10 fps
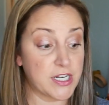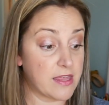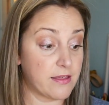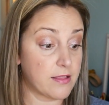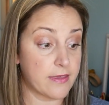
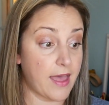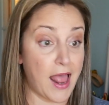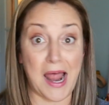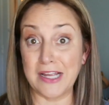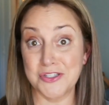anything like
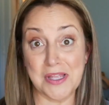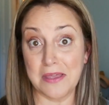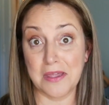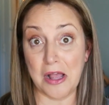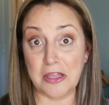that. I just
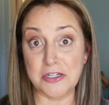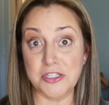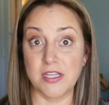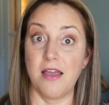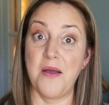like the
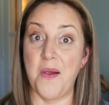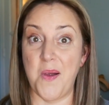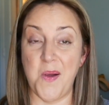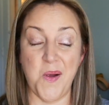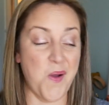colors.
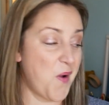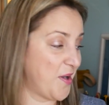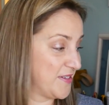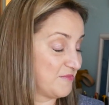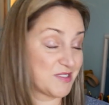
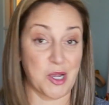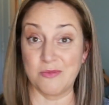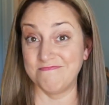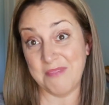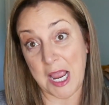
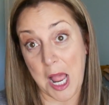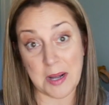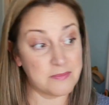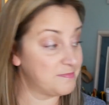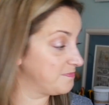So I
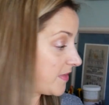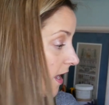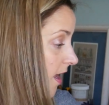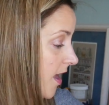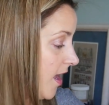got them.
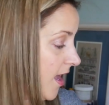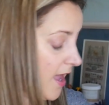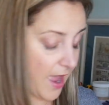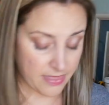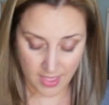
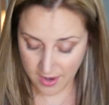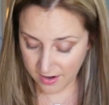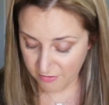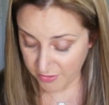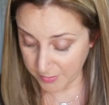And
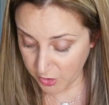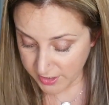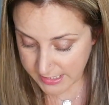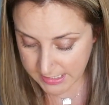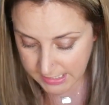then from
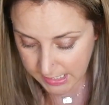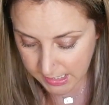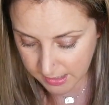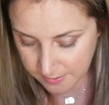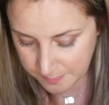
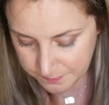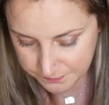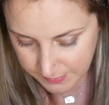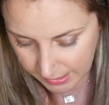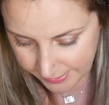Christy,
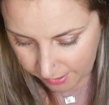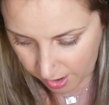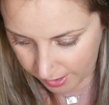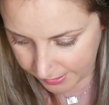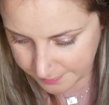I
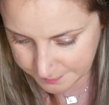got,